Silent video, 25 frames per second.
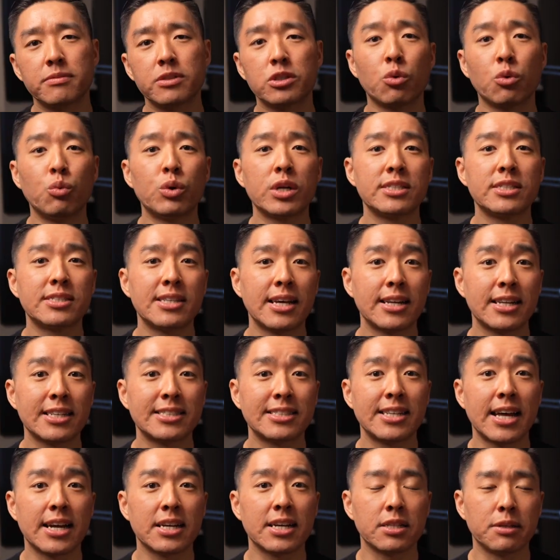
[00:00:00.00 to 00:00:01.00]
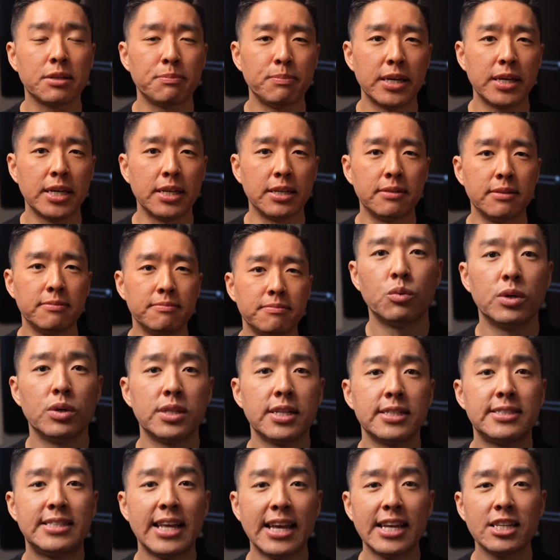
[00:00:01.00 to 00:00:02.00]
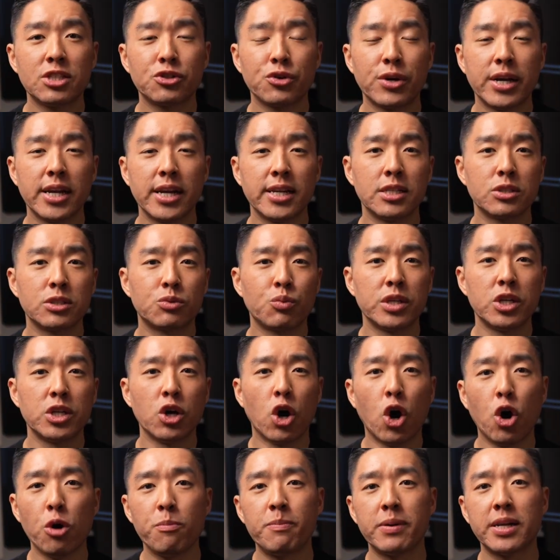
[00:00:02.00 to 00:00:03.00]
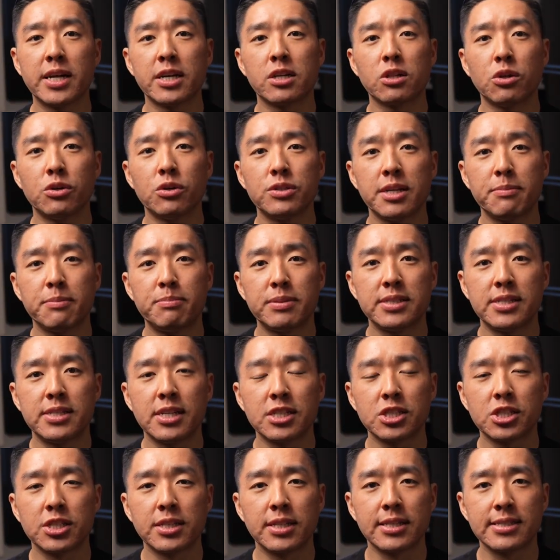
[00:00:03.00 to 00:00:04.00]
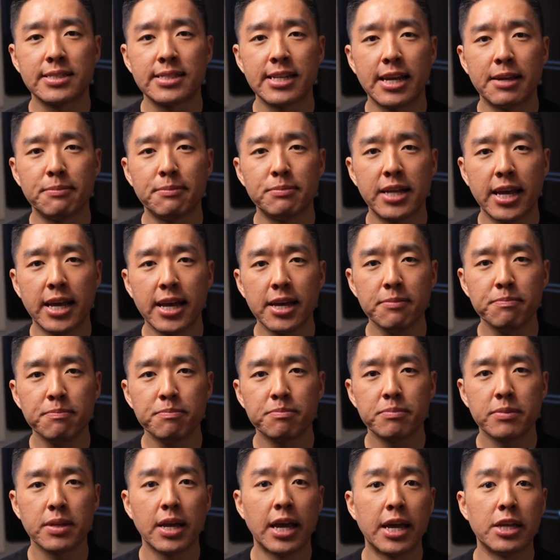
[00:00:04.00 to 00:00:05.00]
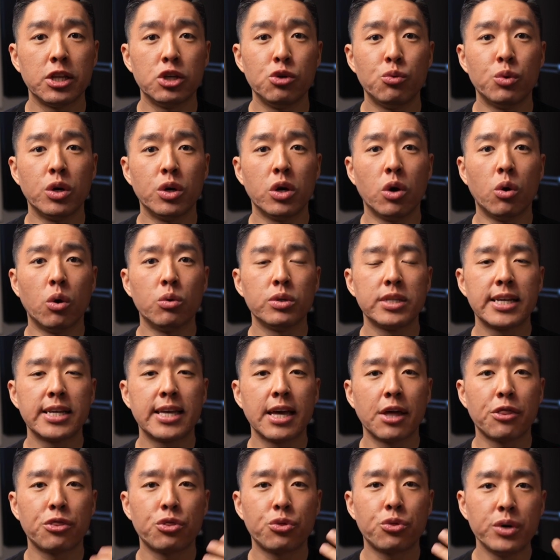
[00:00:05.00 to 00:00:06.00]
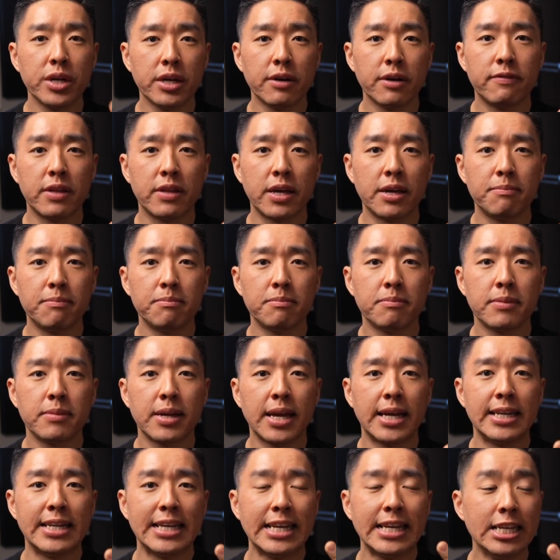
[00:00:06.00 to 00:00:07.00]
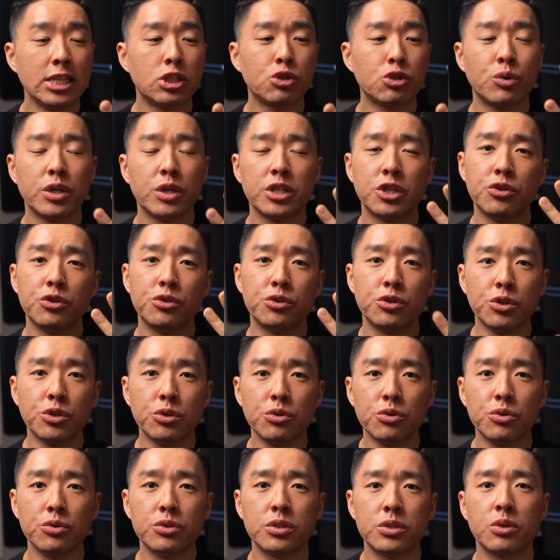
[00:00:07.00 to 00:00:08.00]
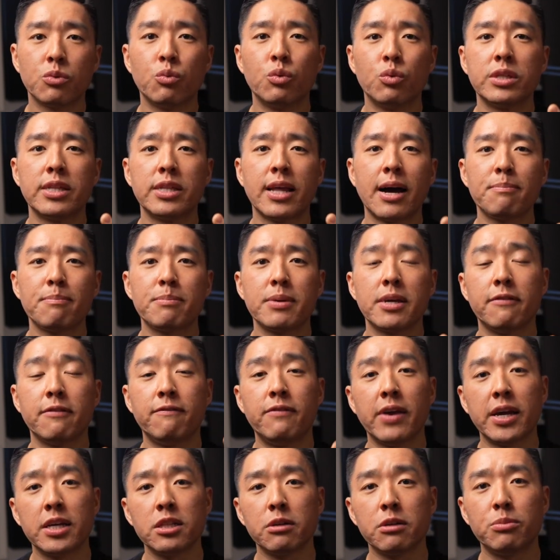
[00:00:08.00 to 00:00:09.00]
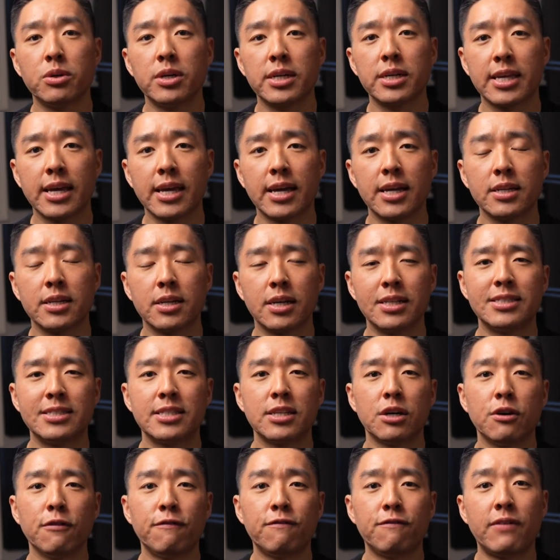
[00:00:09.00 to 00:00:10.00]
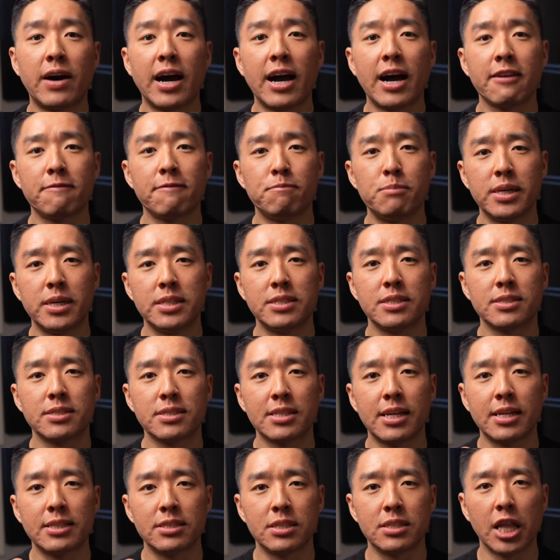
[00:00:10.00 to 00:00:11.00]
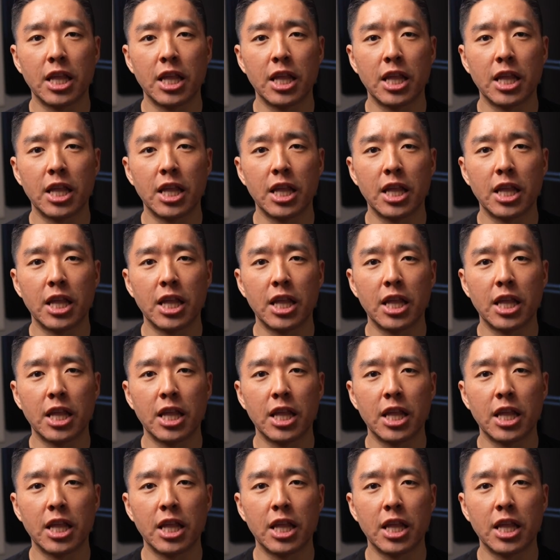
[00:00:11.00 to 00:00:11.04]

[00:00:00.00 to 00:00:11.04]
So what does that exactly mean? Well, a day trade is when you open and close a position the same day, and you will only get 3 of them, and each one you use will not be available again until 5 business days